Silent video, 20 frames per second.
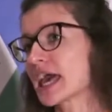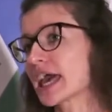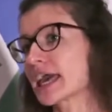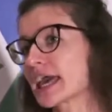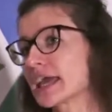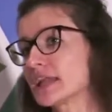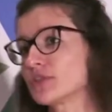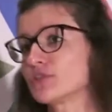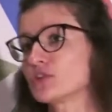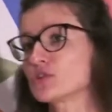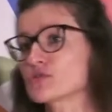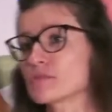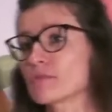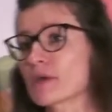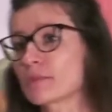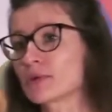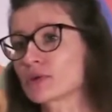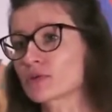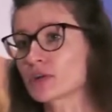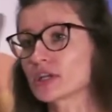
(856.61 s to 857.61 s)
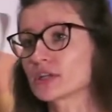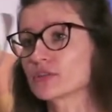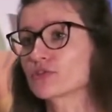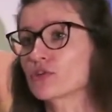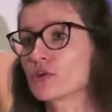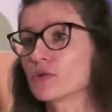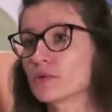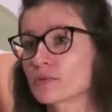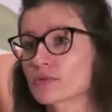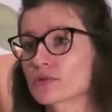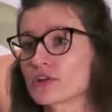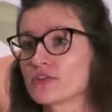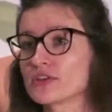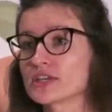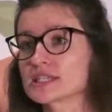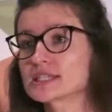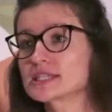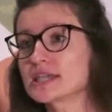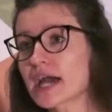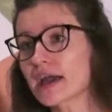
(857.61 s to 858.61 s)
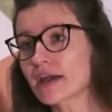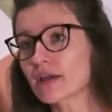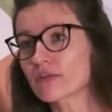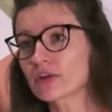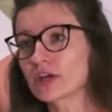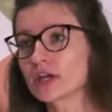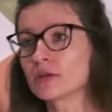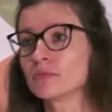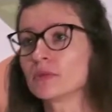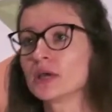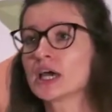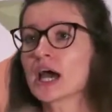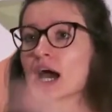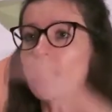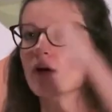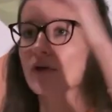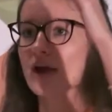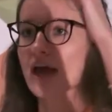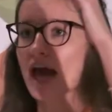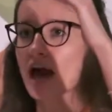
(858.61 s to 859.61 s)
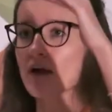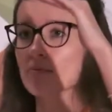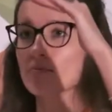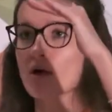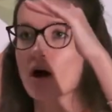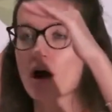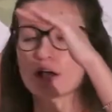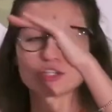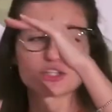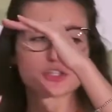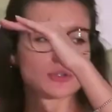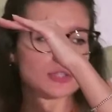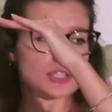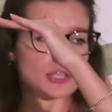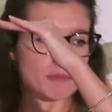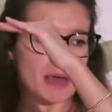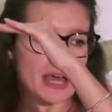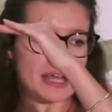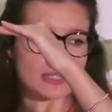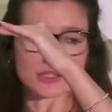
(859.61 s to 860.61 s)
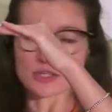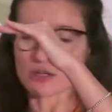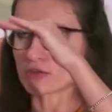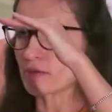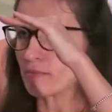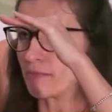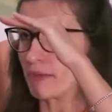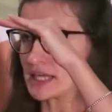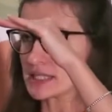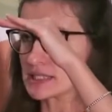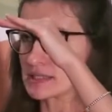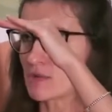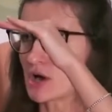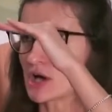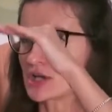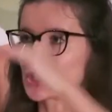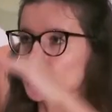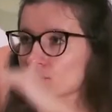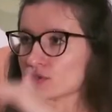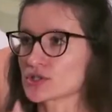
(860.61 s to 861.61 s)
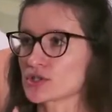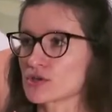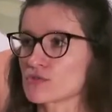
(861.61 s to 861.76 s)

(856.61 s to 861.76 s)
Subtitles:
Again, if you remember it from a previous diagram, our app module depended on the base module.